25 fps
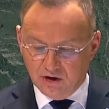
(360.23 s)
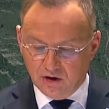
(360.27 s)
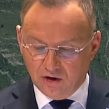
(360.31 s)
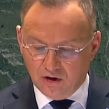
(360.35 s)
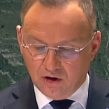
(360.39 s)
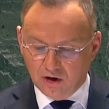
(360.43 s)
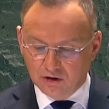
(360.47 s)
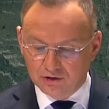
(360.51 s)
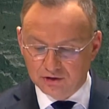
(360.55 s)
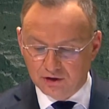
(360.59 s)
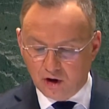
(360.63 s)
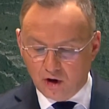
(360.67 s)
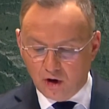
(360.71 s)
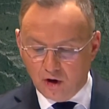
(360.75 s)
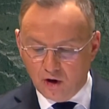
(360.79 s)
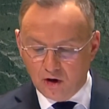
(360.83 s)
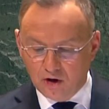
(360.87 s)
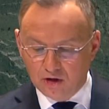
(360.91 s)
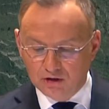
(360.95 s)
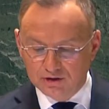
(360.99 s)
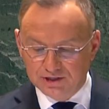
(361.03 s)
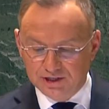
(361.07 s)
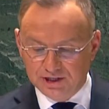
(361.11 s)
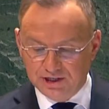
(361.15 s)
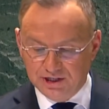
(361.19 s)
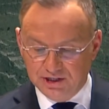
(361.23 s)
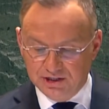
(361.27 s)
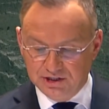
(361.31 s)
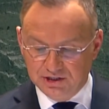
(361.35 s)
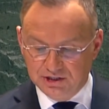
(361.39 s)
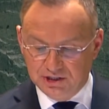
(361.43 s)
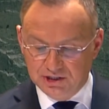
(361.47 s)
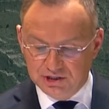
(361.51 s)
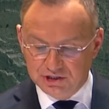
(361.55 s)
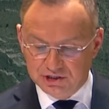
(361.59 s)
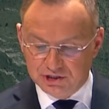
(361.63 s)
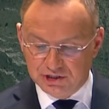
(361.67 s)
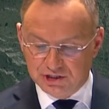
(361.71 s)
on all the
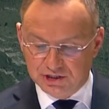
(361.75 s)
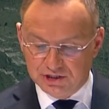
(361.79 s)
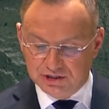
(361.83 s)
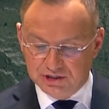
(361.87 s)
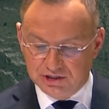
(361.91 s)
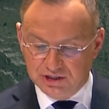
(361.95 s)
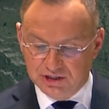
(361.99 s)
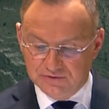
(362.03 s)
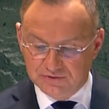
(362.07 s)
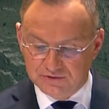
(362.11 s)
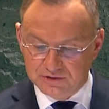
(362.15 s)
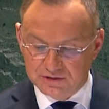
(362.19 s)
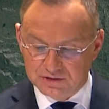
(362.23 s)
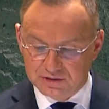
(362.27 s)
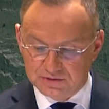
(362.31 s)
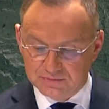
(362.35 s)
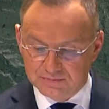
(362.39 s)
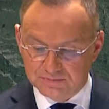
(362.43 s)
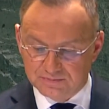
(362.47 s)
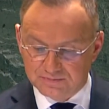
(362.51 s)
initiatives